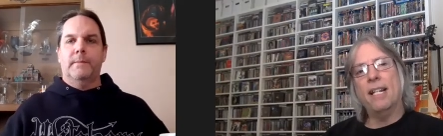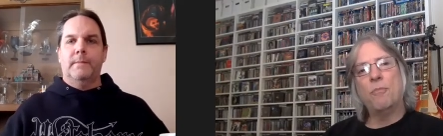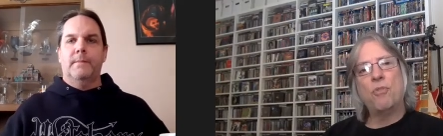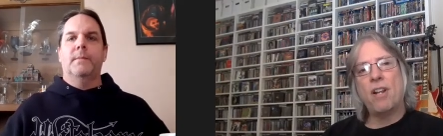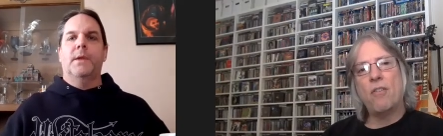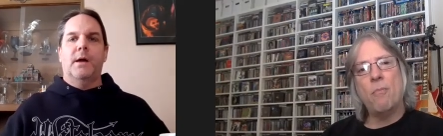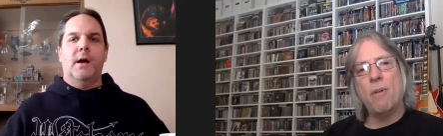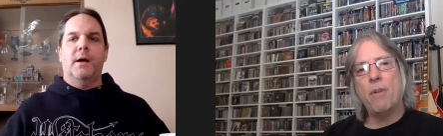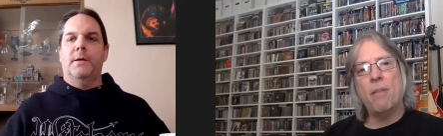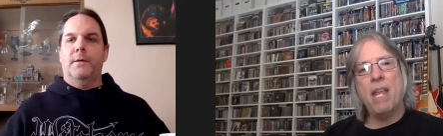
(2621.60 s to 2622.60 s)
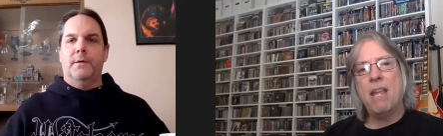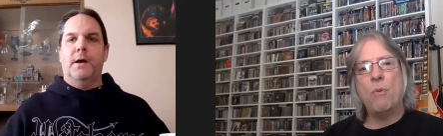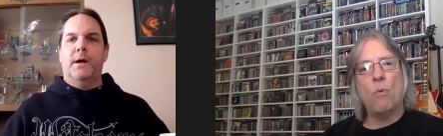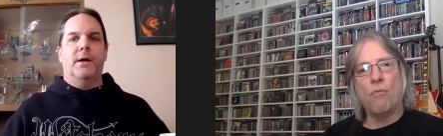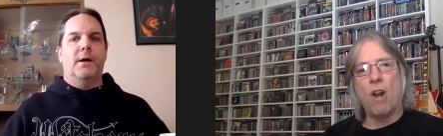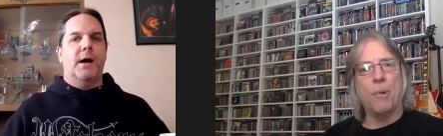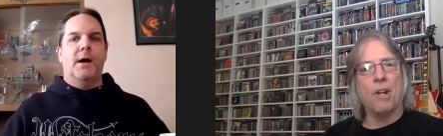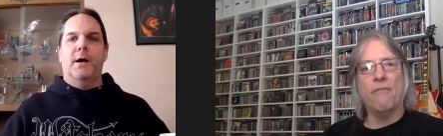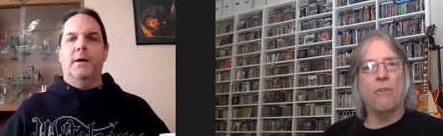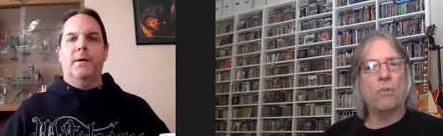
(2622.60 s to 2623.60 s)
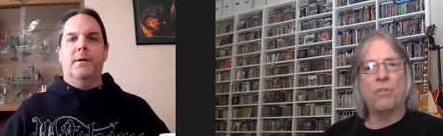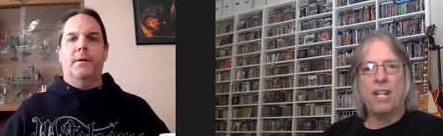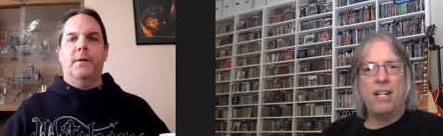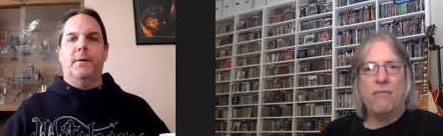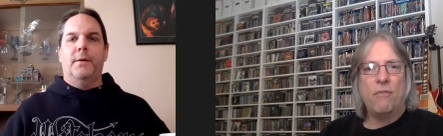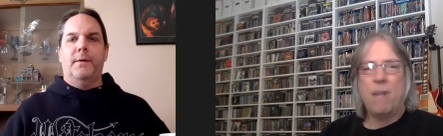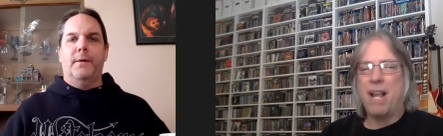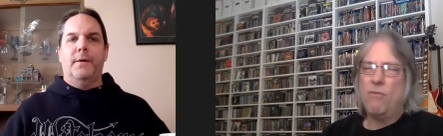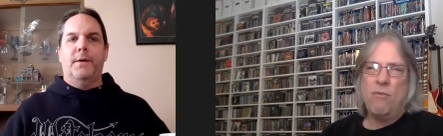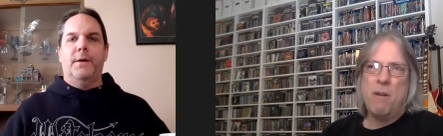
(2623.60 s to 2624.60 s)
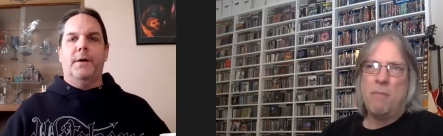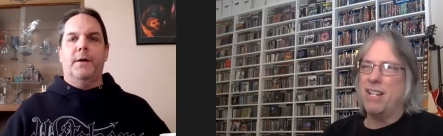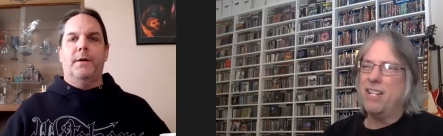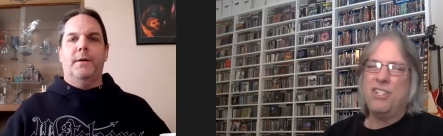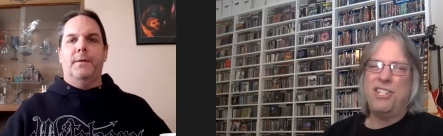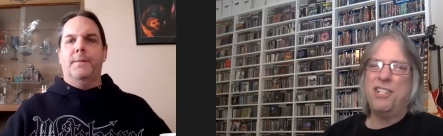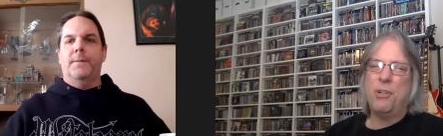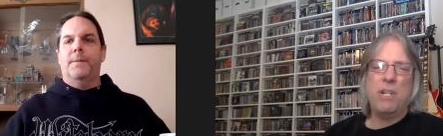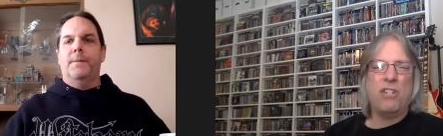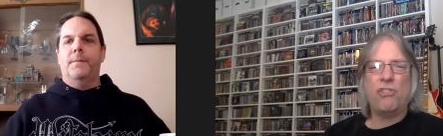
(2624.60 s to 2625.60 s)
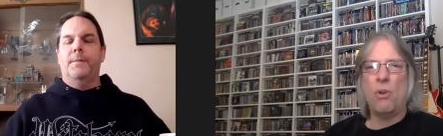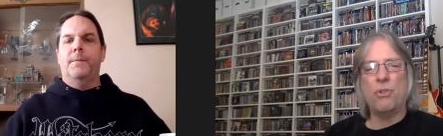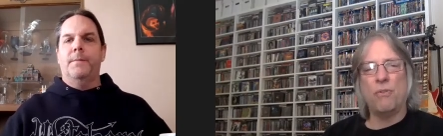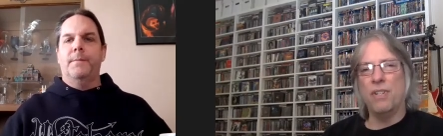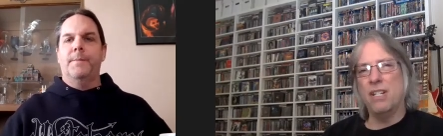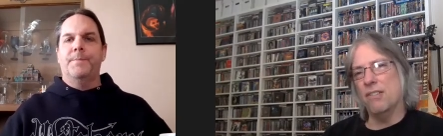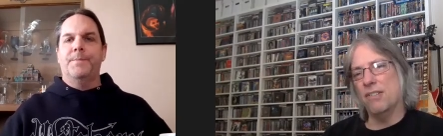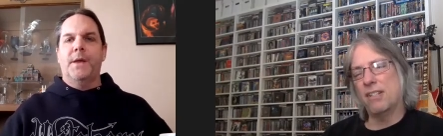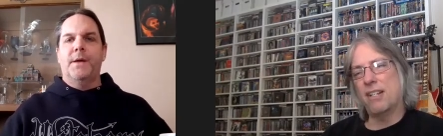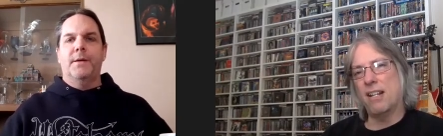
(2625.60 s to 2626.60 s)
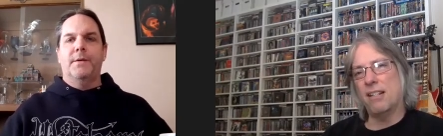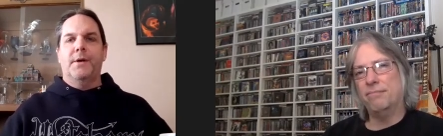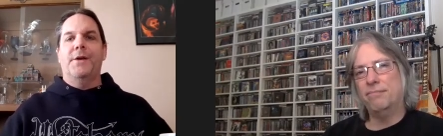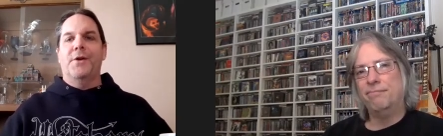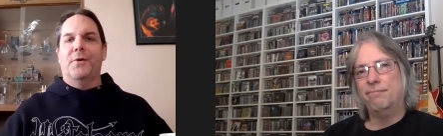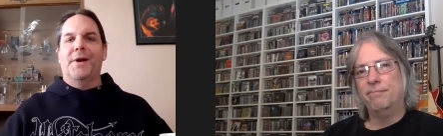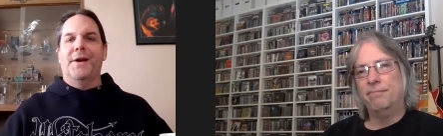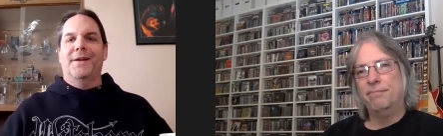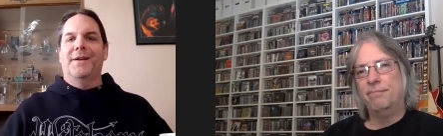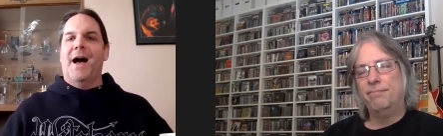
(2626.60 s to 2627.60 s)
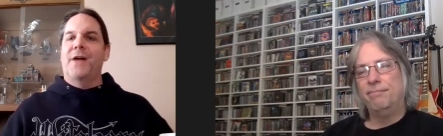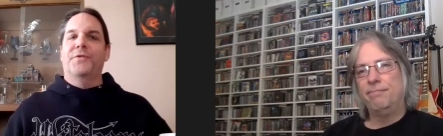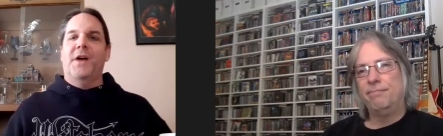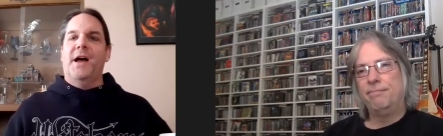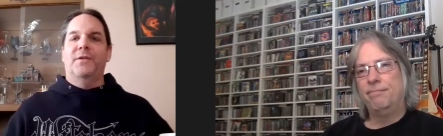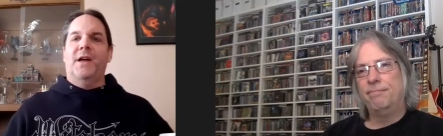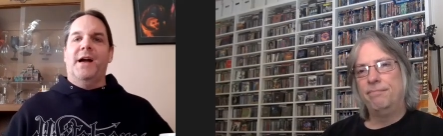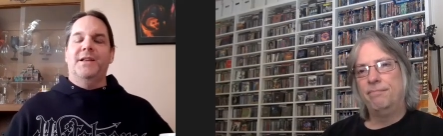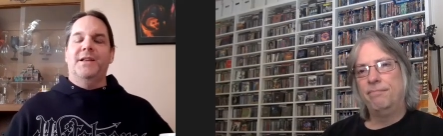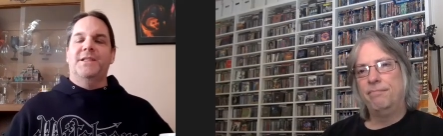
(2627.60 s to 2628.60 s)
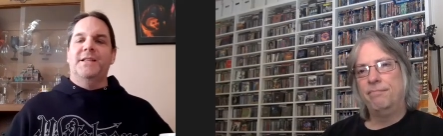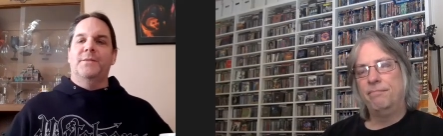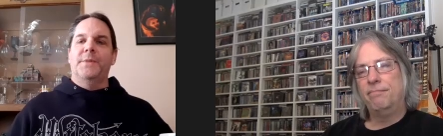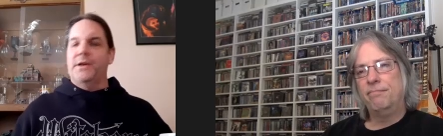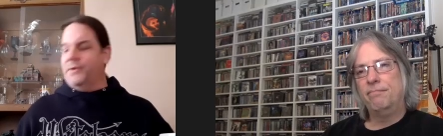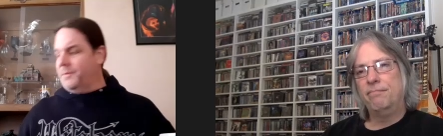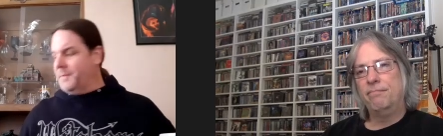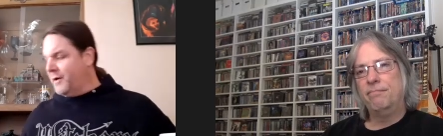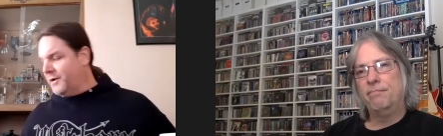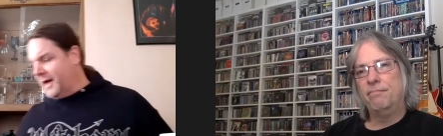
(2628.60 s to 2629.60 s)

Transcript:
Speaker 1: And I'm trying to remember. It may have been with Robert on vocals. I don't even. I don't remember. I need to see so many shows over the years. It's kind of. I know, right?
Speaker 2: I don't. I don't. I didn't see them here in America.